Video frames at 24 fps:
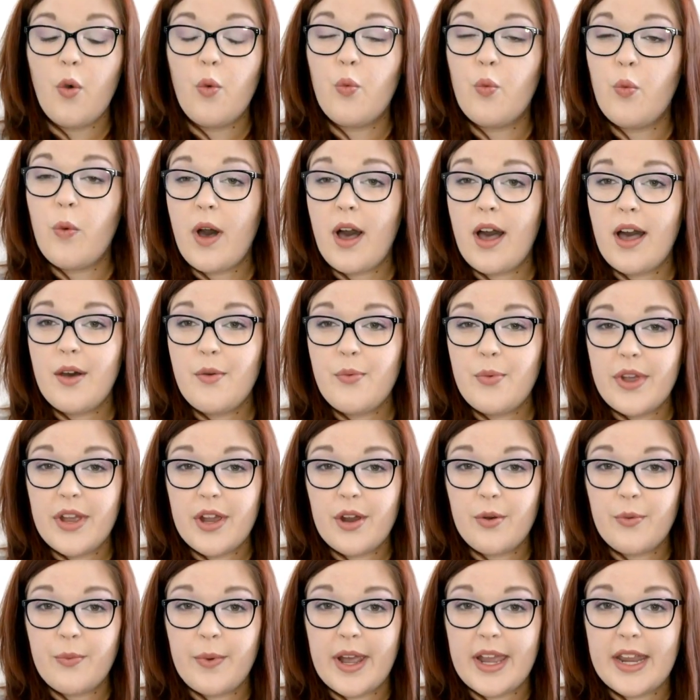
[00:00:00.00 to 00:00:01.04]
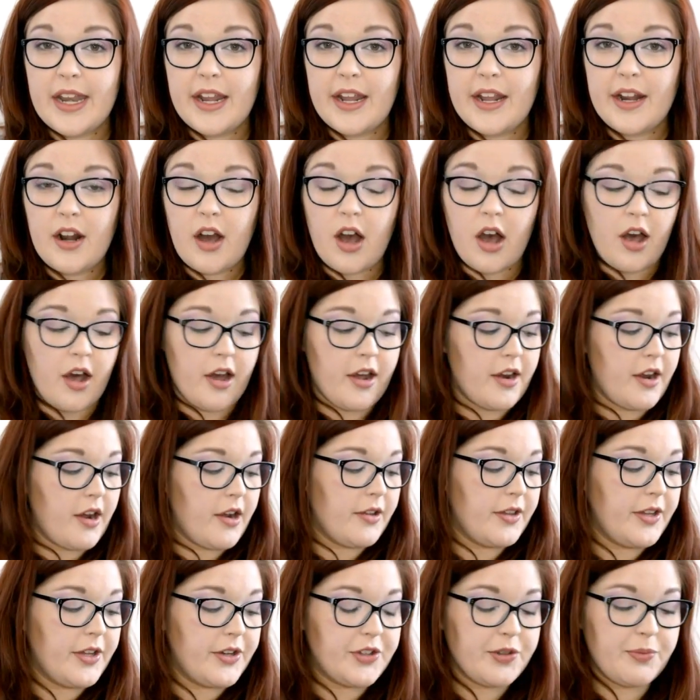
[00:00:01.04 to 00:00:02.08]
While we are waiting on
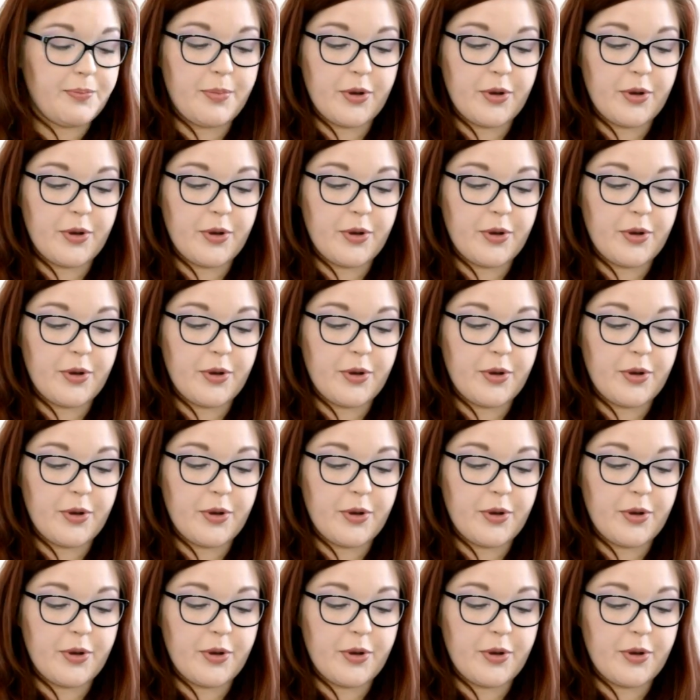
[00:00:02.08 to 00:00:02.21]
our little